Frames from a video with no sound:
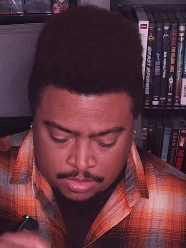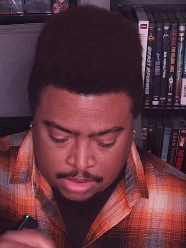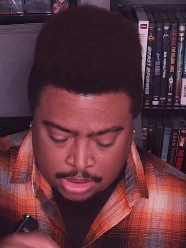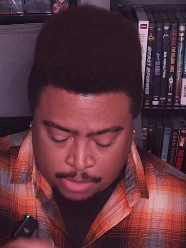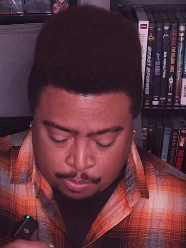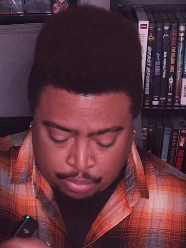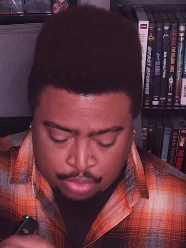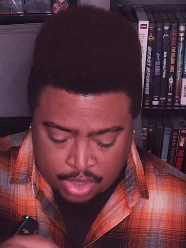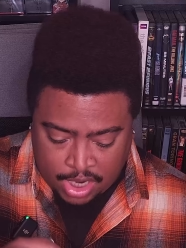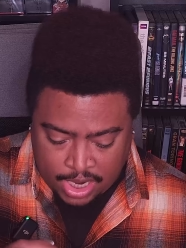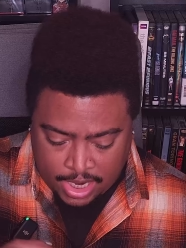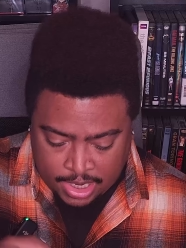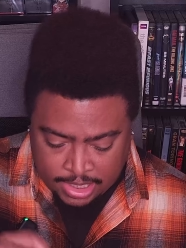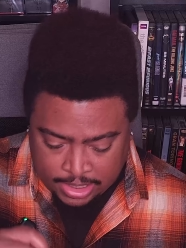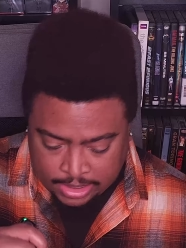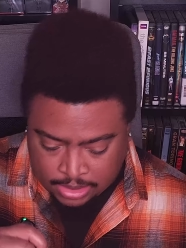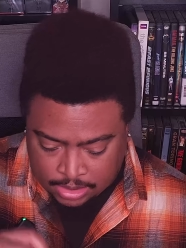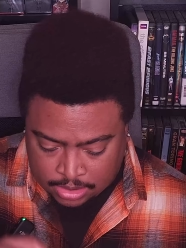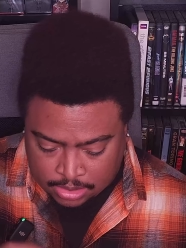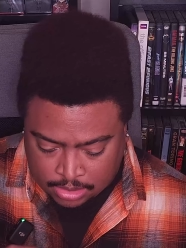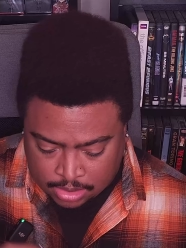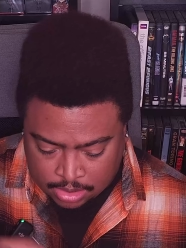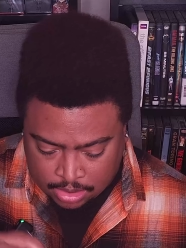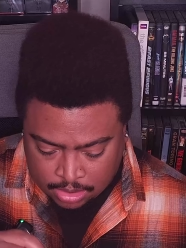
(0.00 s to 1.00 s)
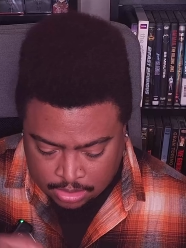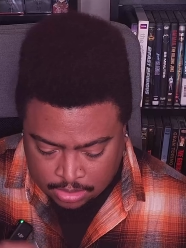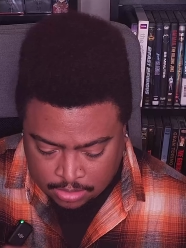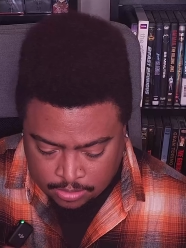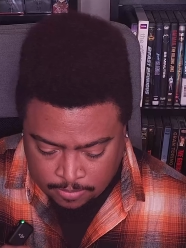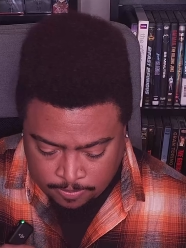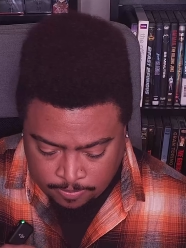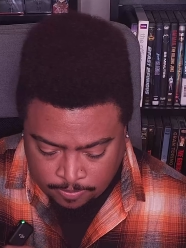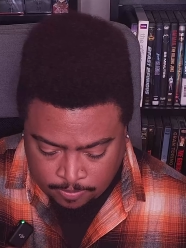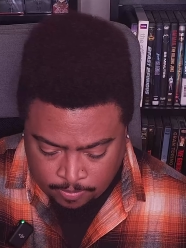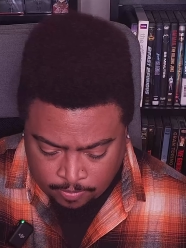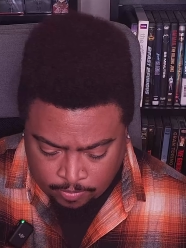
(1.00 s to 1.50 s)
surprised.
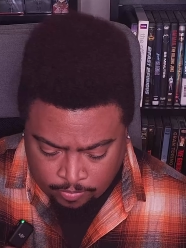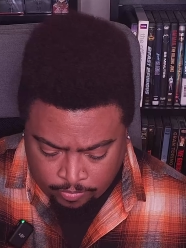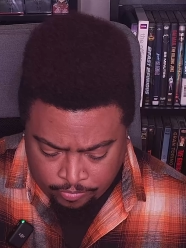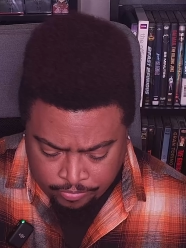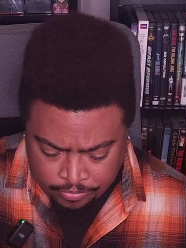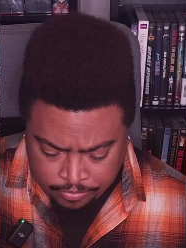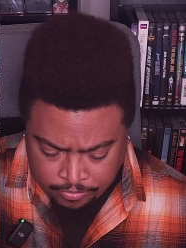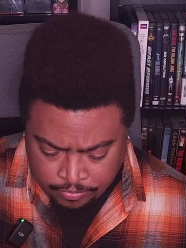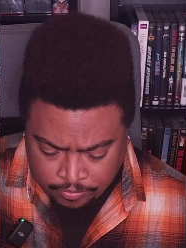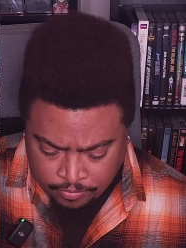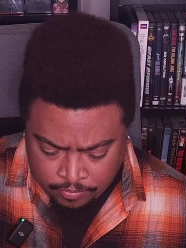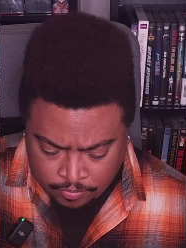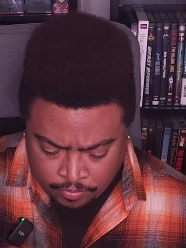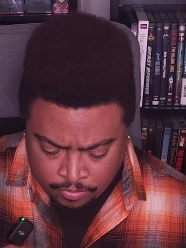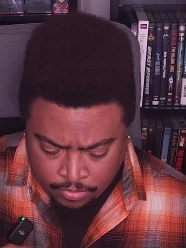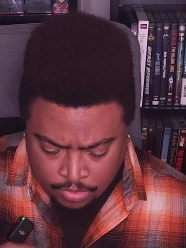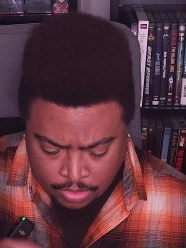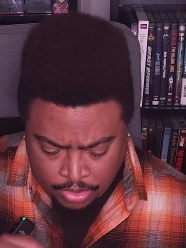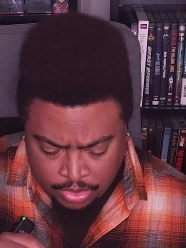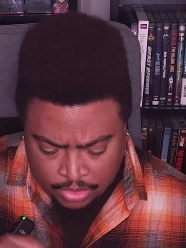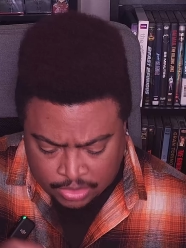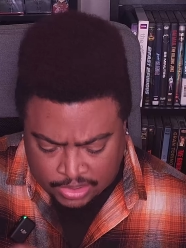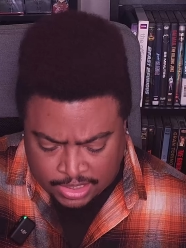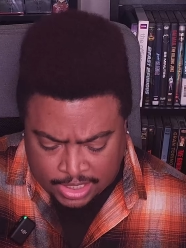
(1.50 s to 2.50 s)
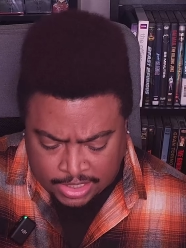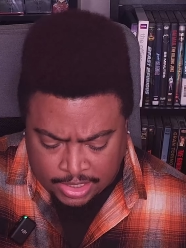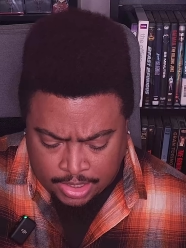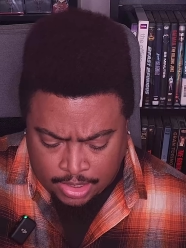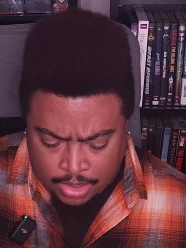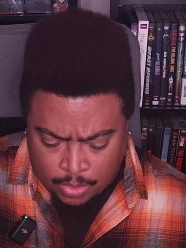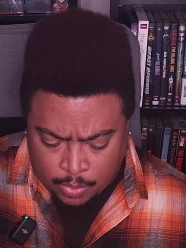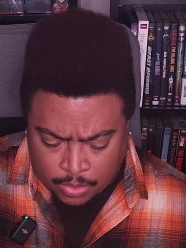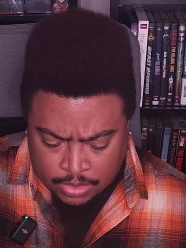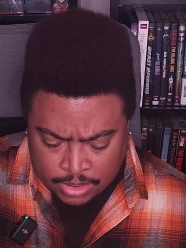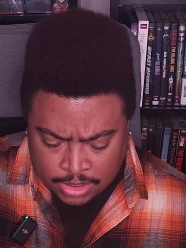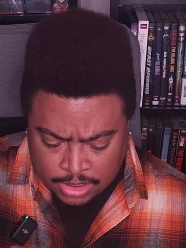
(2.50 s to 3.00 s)
You know, because I didn't
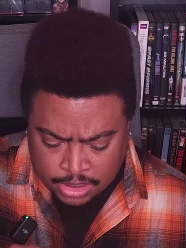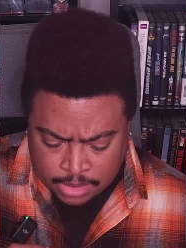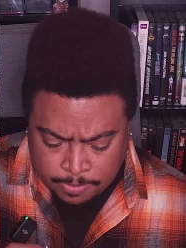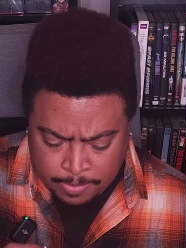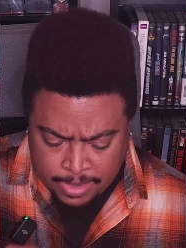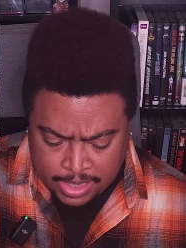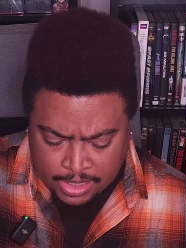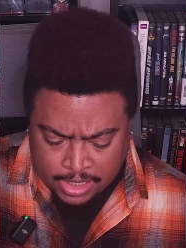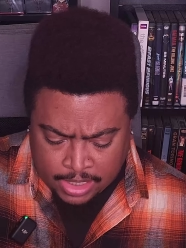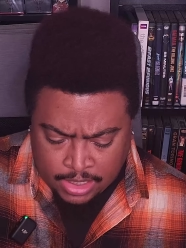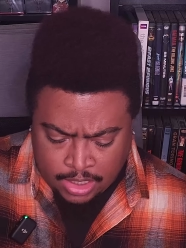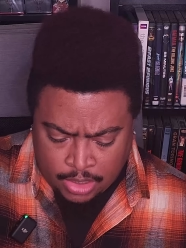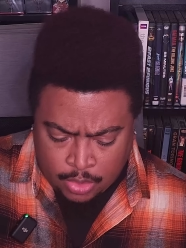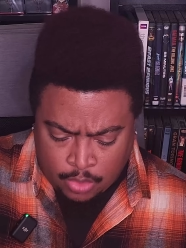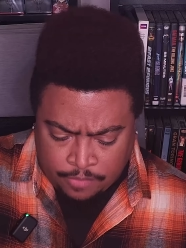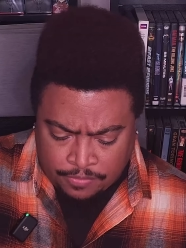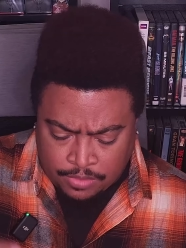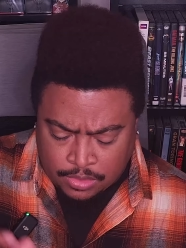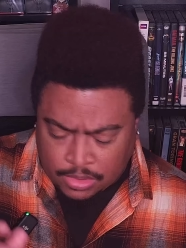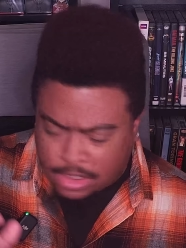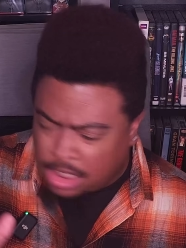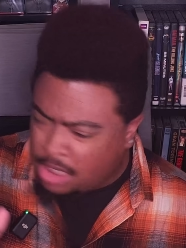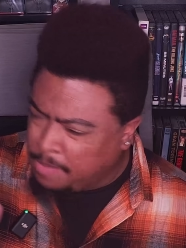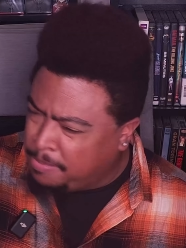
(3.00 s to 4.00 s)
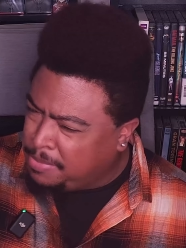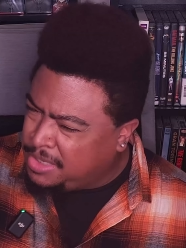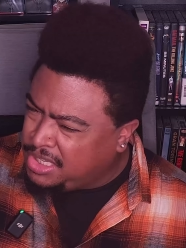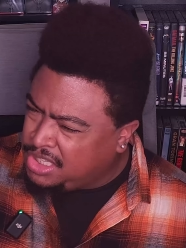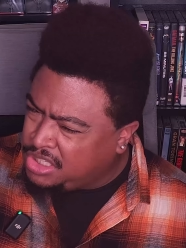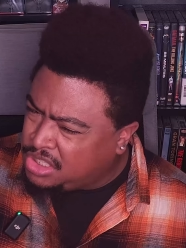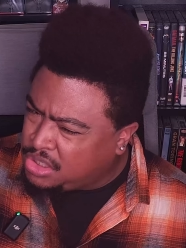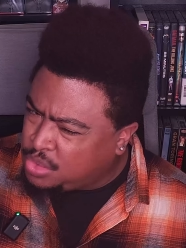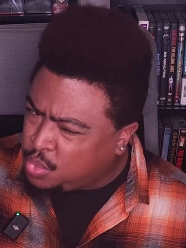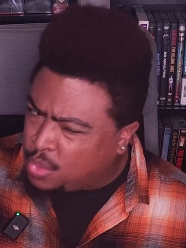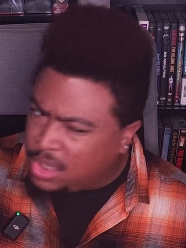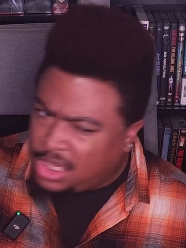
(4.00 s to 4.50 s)
know what to expect. I didn't know if it was going to be
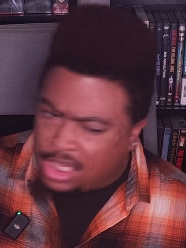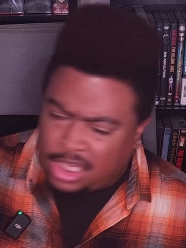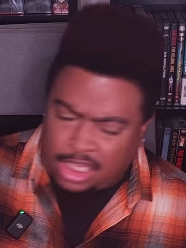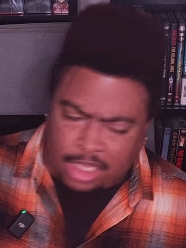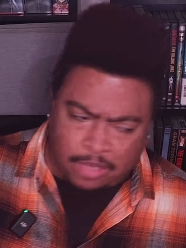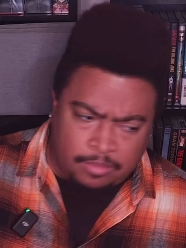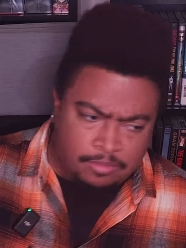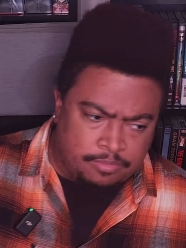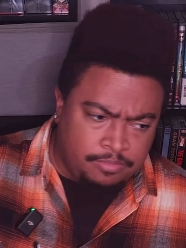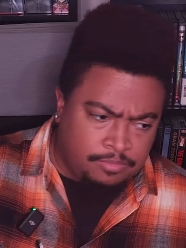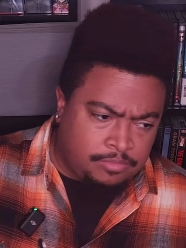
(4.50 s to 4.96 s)
sweet,